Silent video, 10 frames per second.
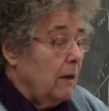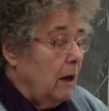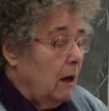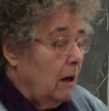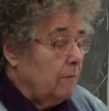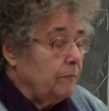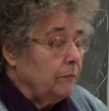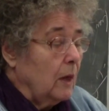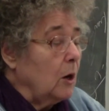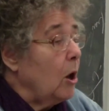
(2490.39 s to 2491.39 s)

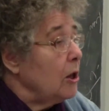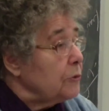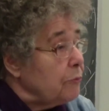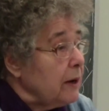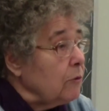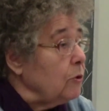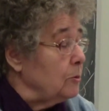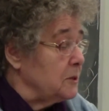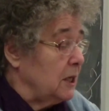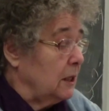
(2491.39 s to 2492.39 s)
And all three
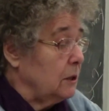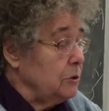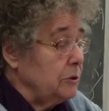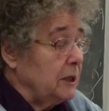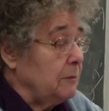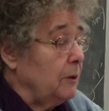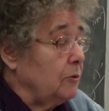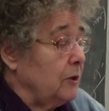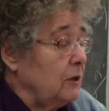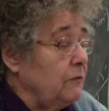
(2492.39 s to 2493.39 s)
groups included
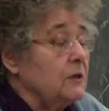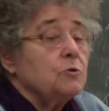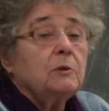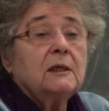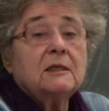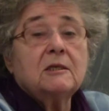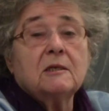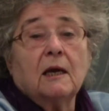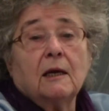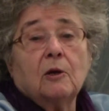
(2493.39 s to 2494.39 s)
both
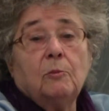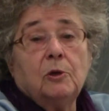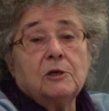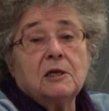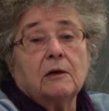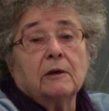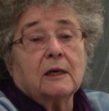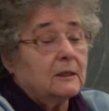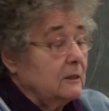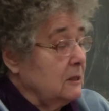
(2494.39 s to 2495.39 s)
individualists and
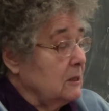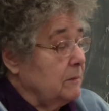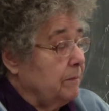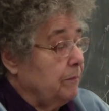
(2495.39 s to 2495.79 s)
communitarians.